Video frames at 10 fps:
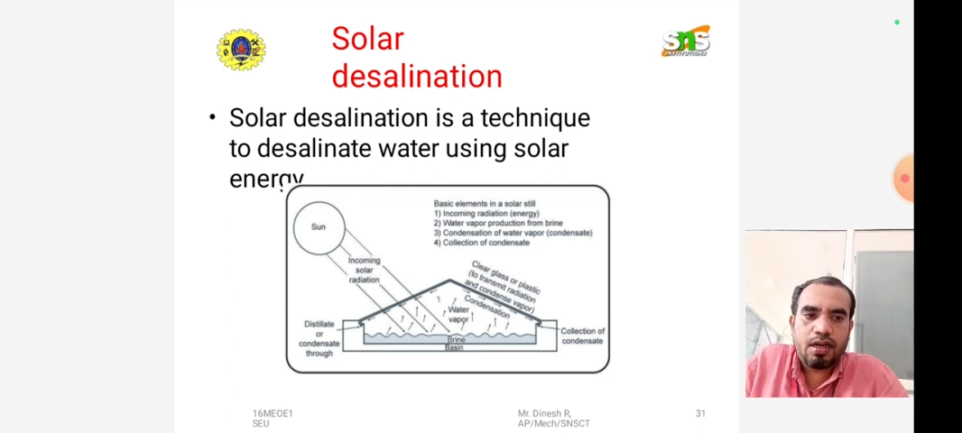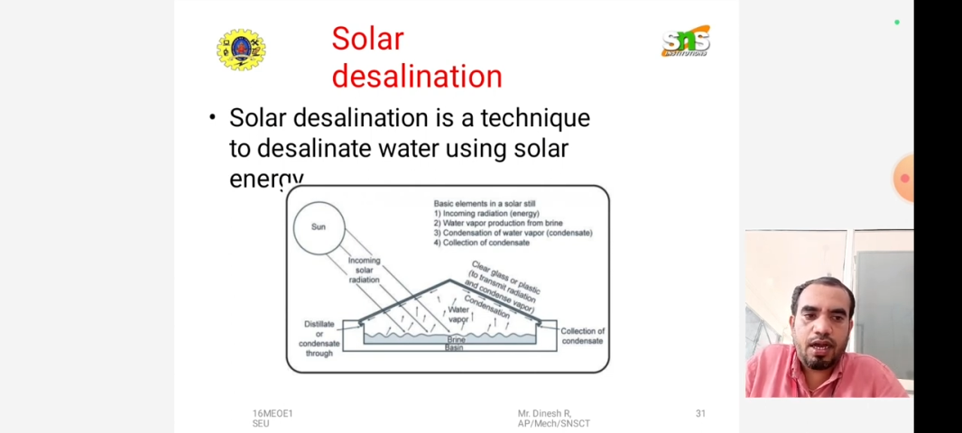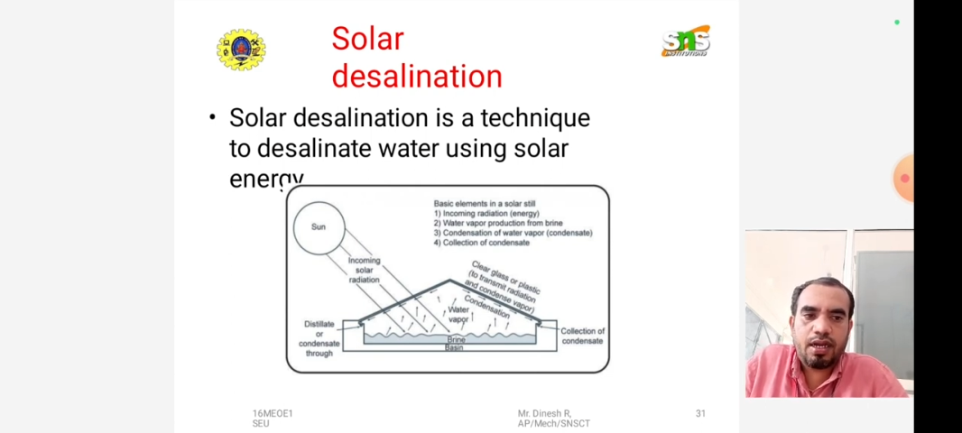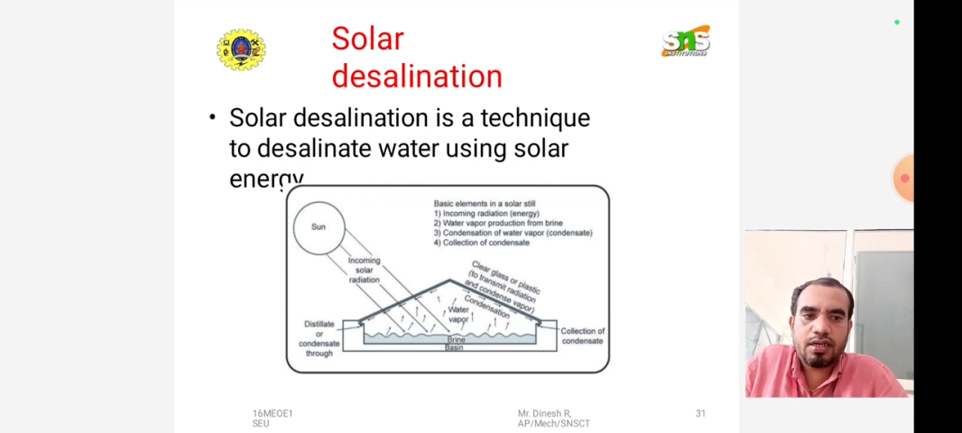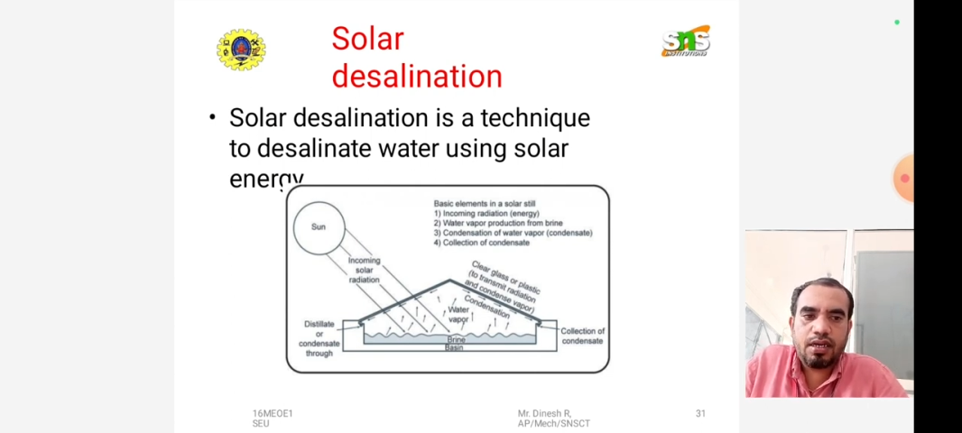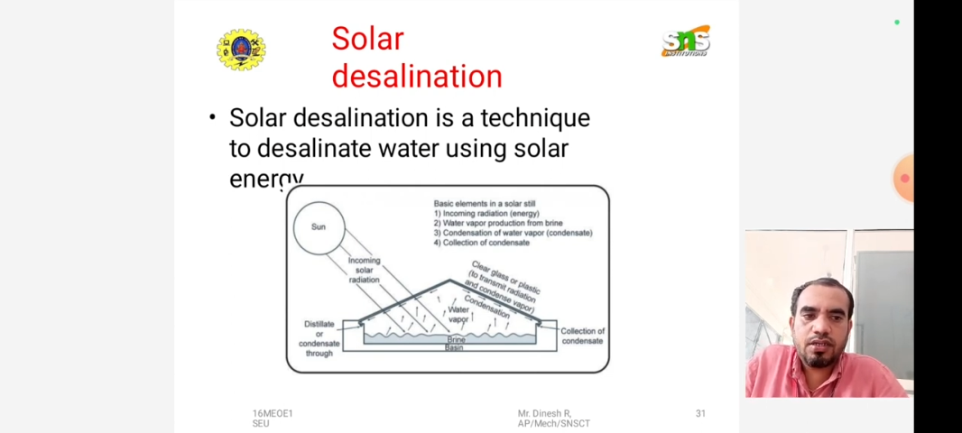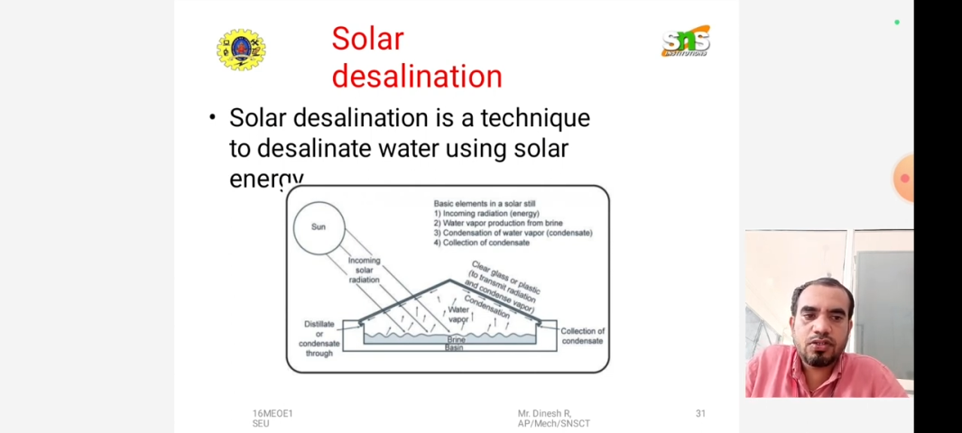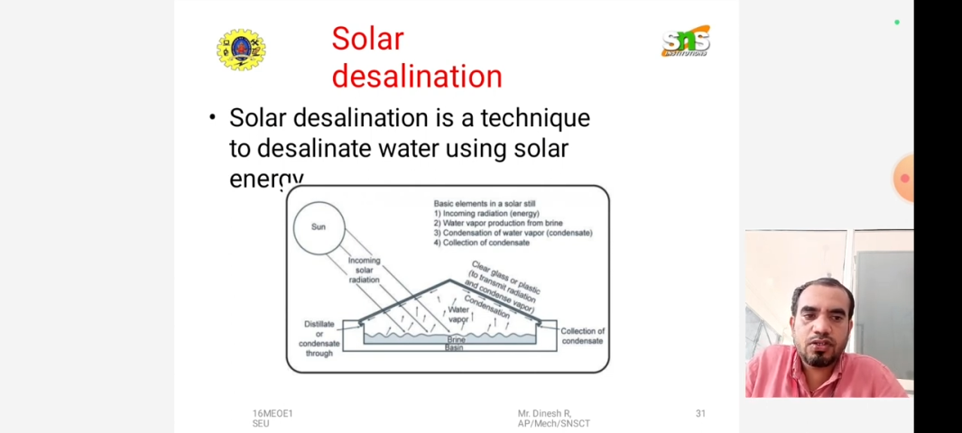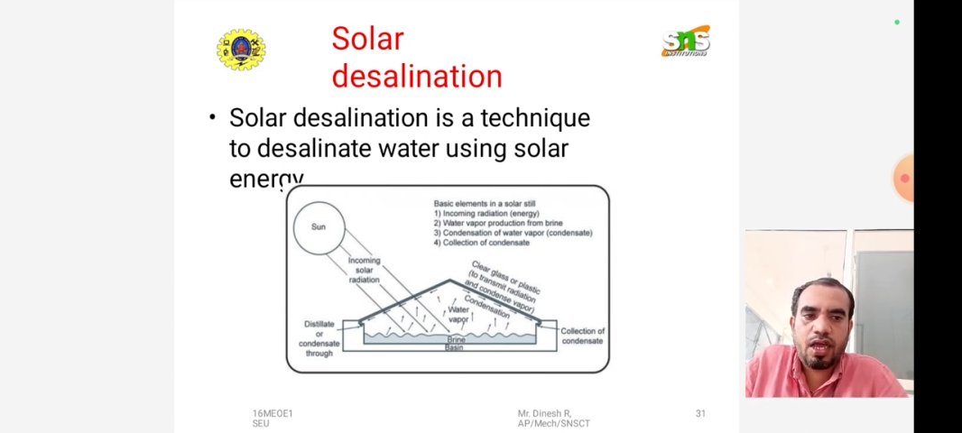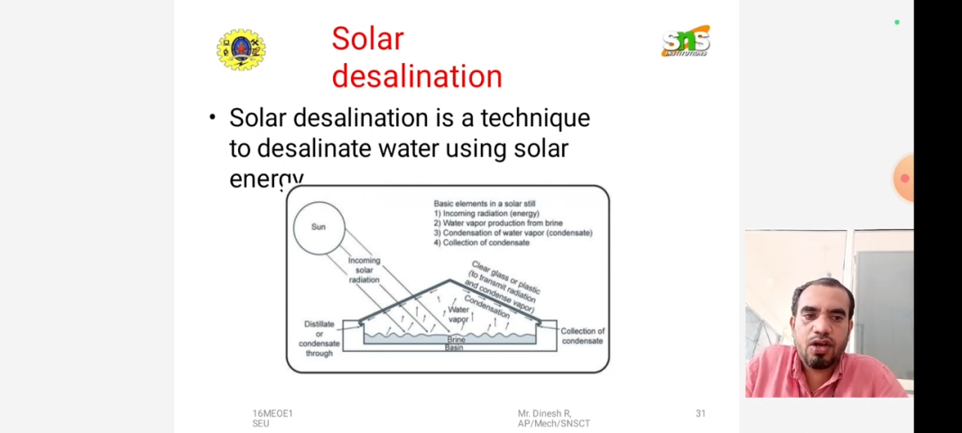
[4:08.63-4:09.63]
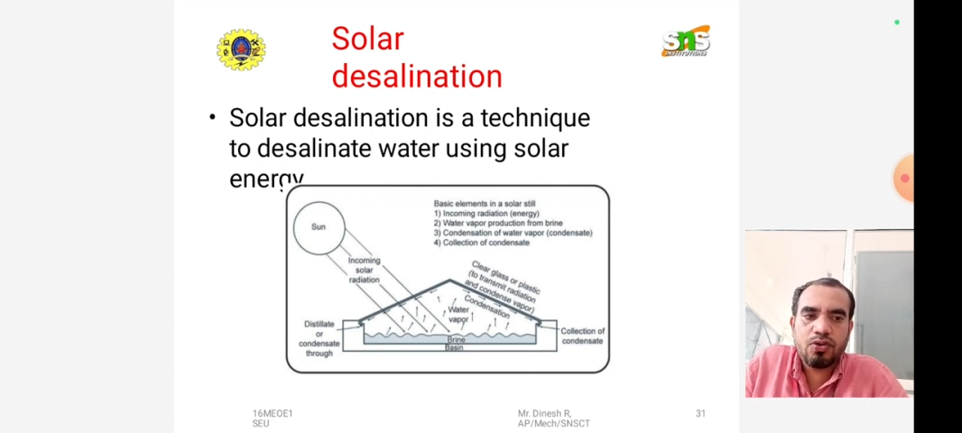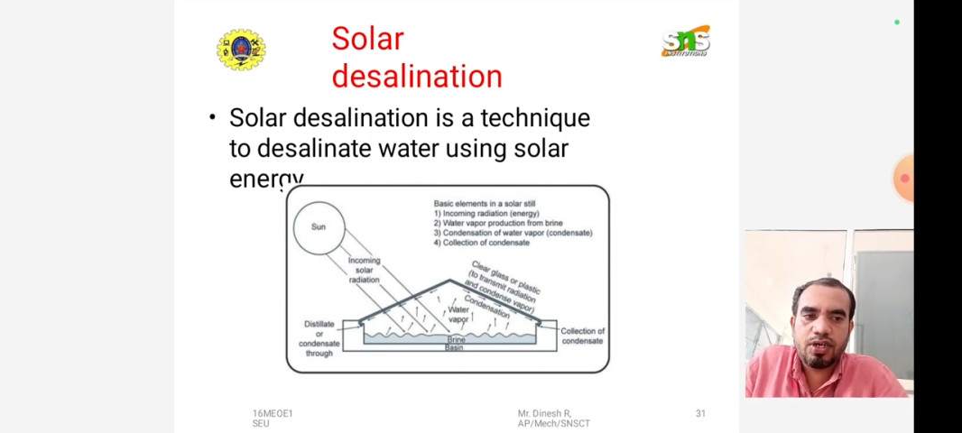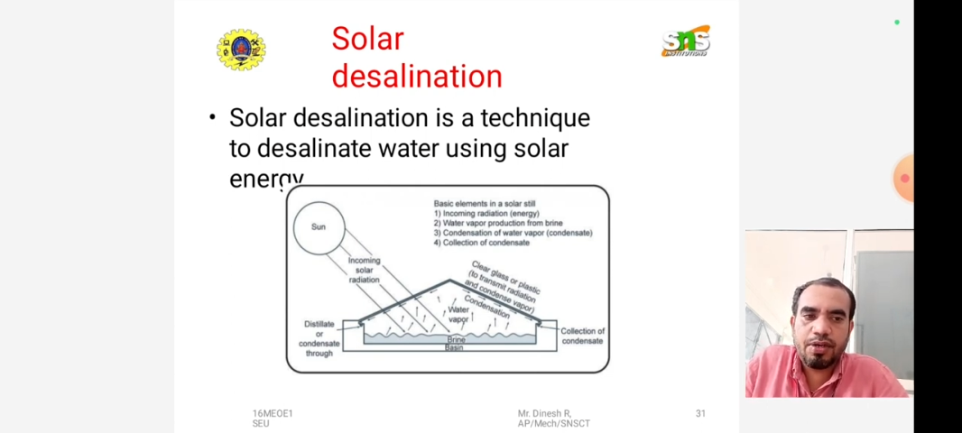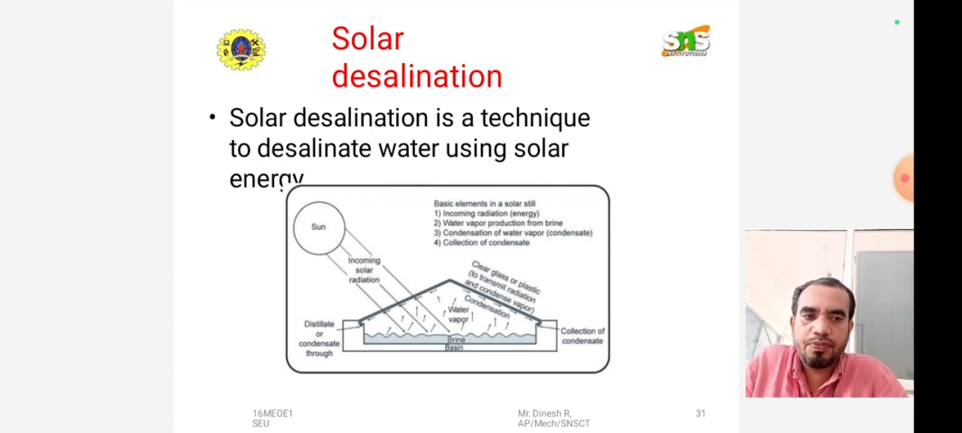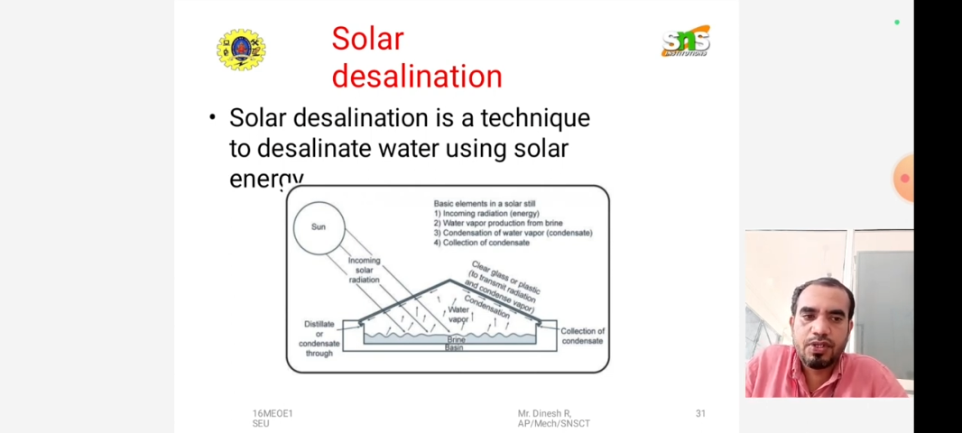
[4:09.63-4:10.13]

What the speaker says: at a shallow depth,